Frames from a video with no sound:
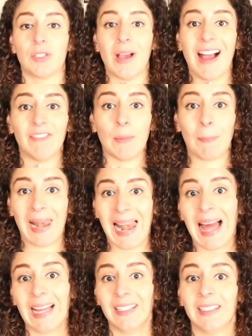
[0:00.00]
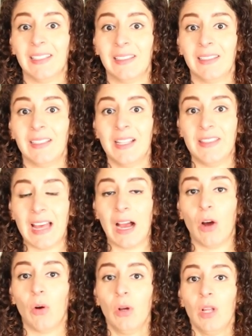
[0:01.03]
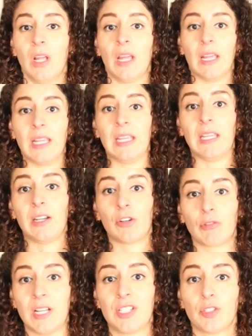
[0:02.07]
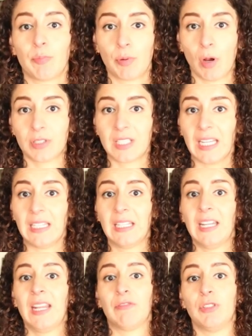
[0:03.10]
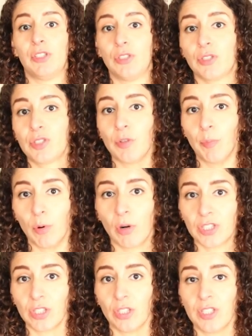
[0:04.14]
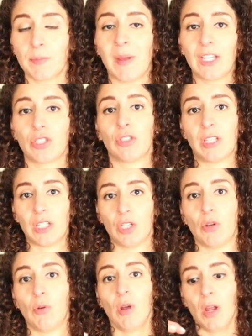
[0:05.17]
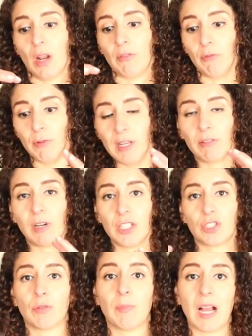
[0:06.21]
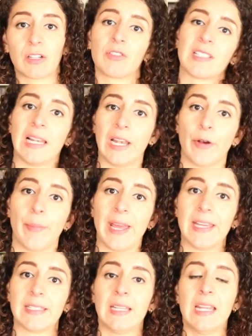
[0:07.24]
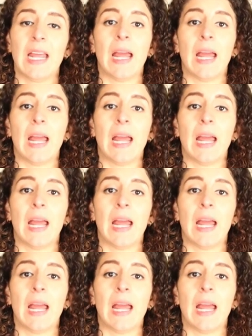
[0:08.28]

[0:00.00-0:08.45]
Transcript: you to have a plan now increase your protein reduce your portions make sure that you rearrange your macros a little bit